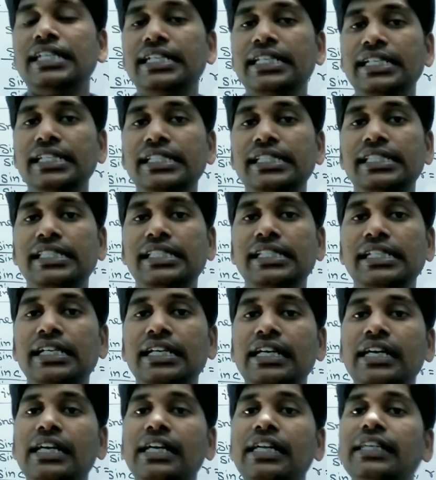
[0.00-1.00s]
that
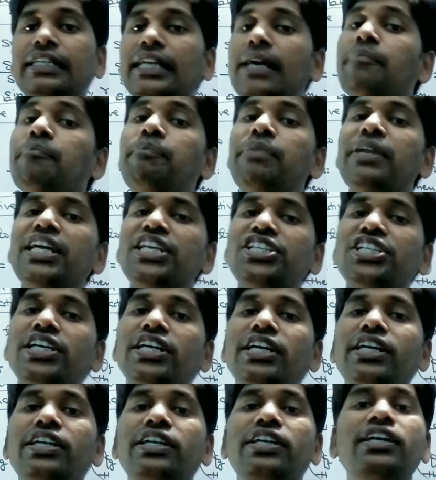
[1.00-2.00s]
is
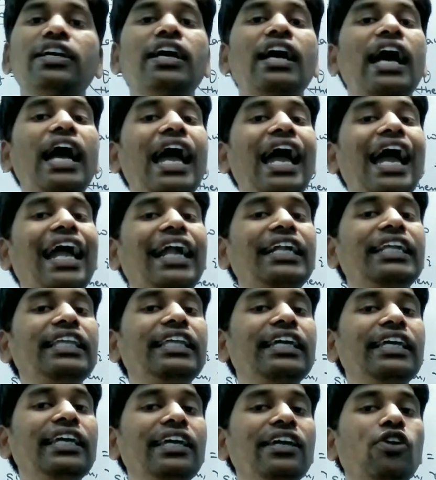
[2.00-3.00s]
temperature
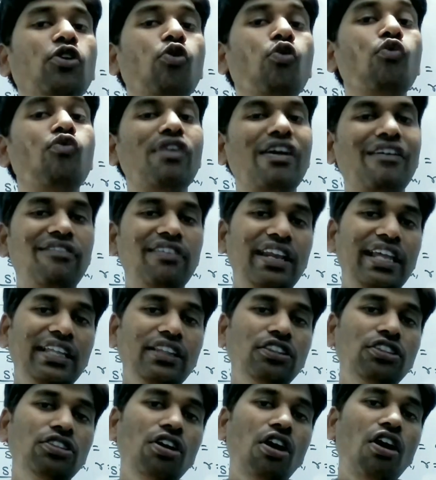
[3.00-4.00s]
and the
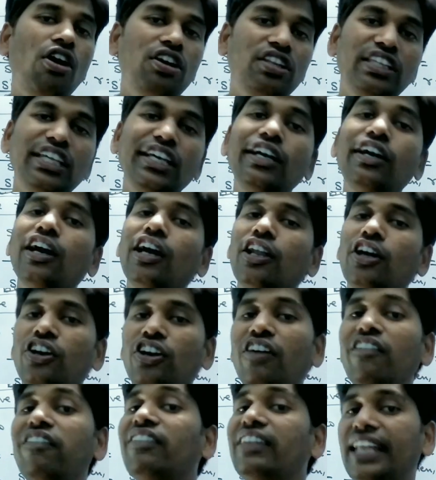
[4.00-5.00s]
wavelength or the
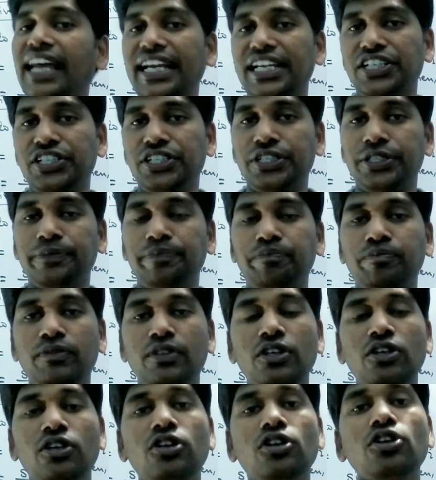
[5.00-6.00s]
color of light.
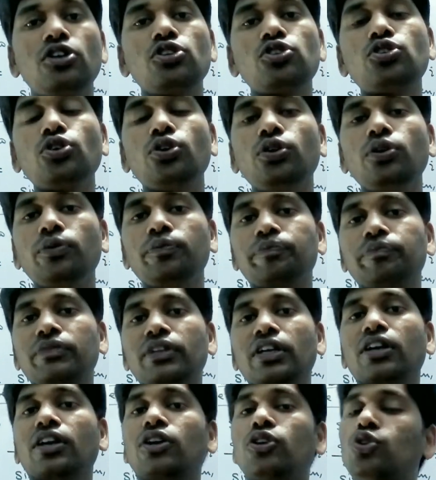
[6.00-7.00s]

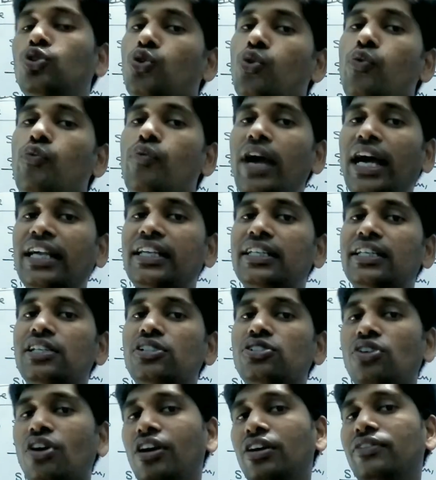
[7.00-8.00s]
So two
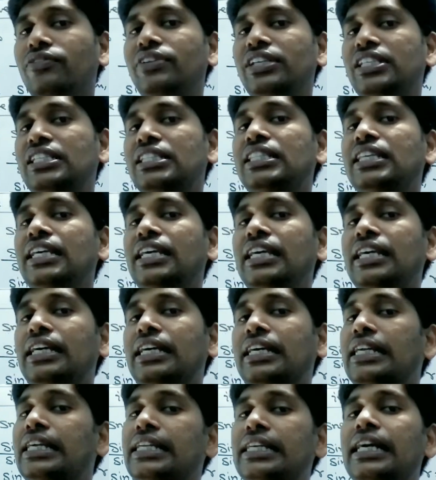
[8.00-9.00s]
factors on which
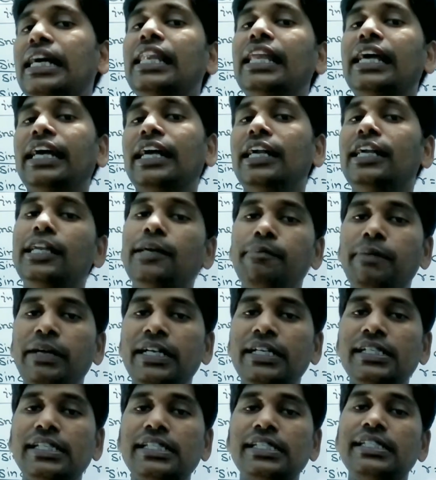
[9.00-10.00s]
the critical angle
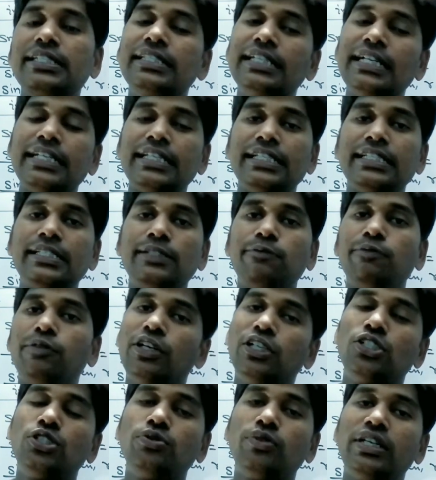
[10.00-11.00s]
depends, that is,
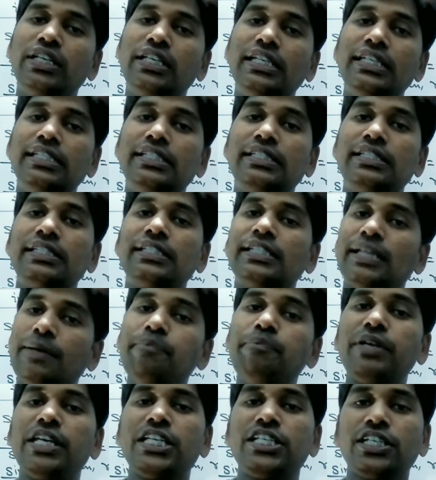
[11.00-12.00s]
first one is
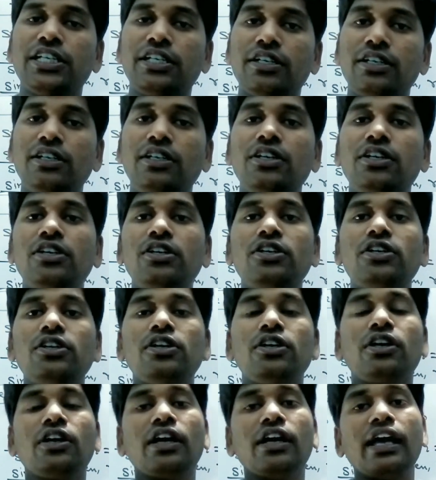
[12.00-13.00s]
temperature.
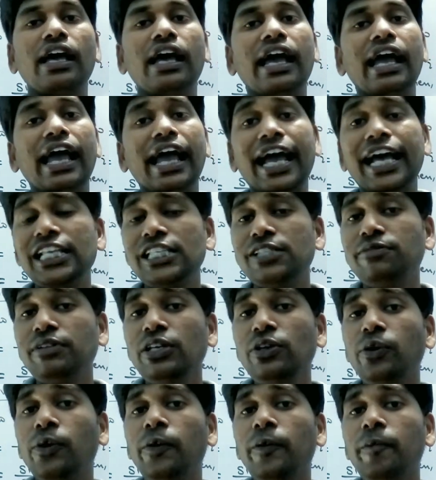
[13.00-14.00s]
As we